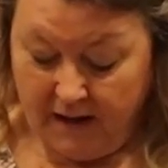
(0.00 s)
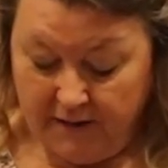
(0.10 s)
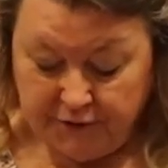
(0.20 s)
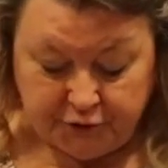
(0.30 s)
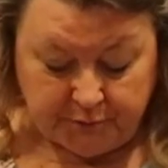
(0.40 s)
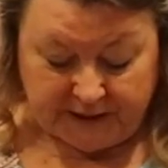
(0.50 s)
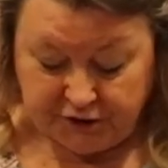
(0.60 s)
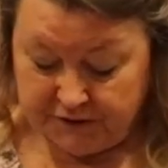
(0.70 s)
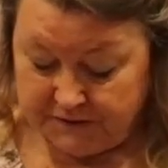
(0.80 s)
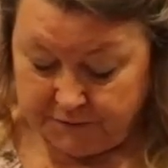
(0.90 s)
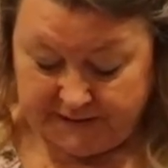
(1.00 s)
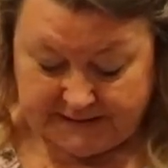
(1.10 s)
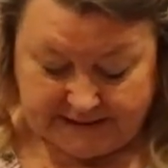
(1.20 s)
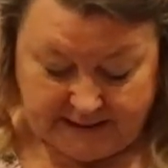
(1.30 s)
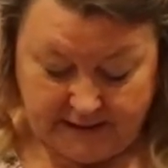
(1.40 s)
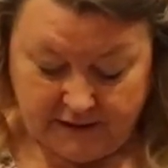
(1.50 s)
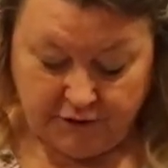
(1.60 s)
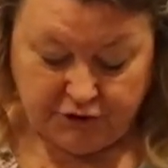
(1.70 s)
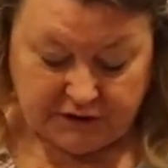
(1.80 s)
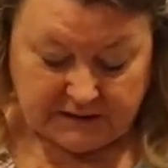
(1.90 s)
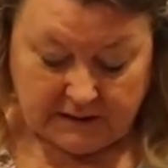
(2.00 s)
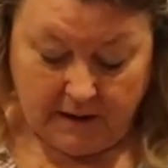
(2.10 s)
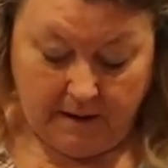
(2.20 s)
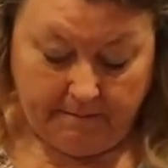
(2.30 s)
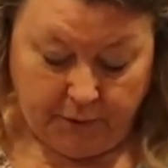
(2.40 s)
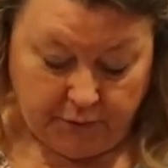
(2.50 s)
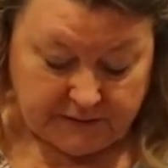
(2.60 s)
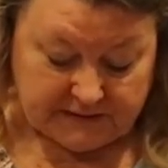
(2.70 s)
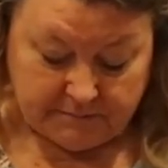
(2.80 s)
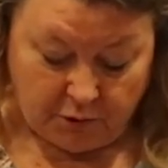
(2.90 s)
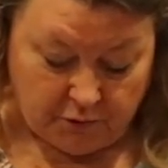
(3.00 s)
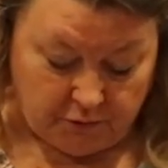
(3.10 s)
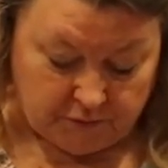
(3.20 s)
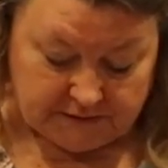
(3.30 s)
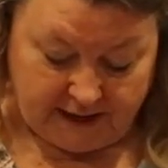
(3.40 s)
The directions are easy. You just poke some holes.